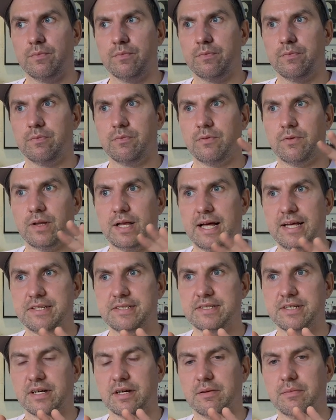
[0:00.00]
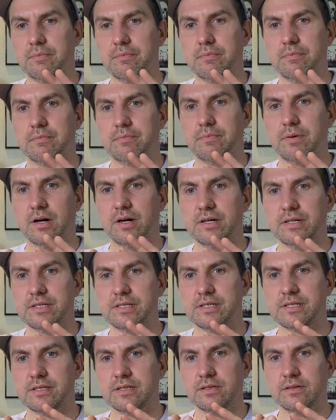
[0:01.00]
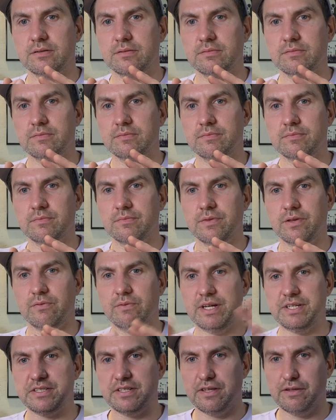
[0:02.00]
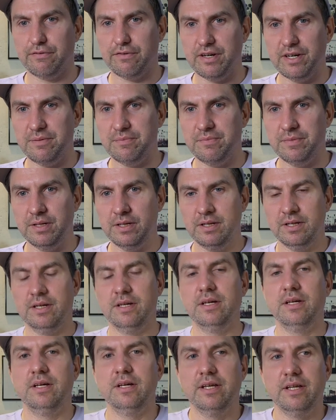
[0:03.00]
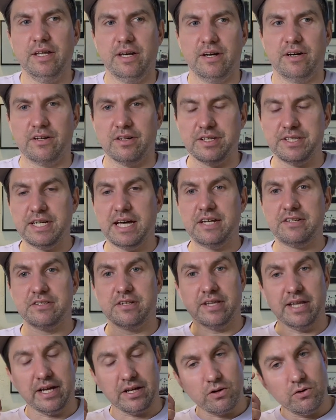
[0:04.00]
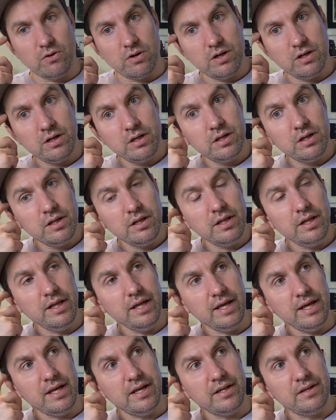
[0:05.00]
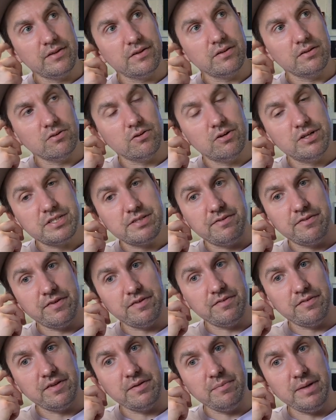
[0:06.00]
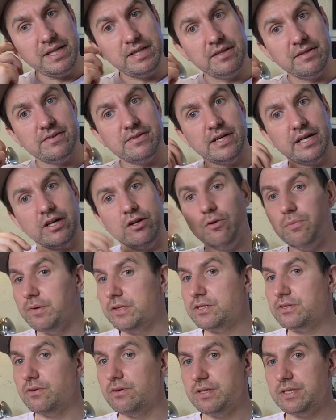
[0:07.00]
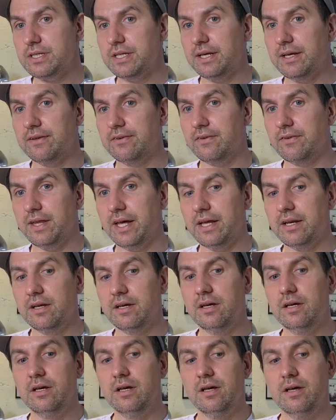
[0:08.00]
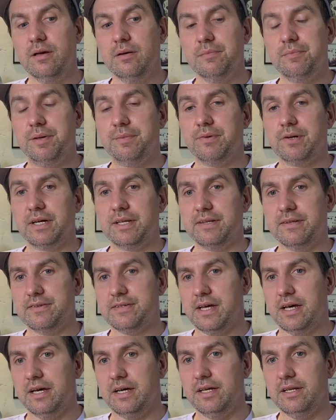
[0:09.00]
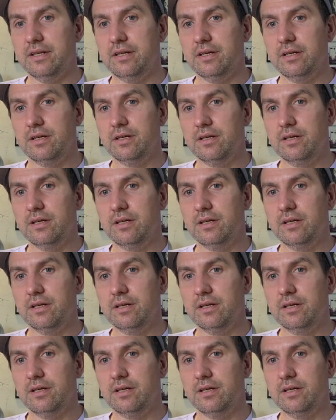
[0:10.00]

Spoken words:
plastic parts, the rest of the frame, and it'll attach to that core. And Lawrence 50/50 made this like an open source thing so that people can design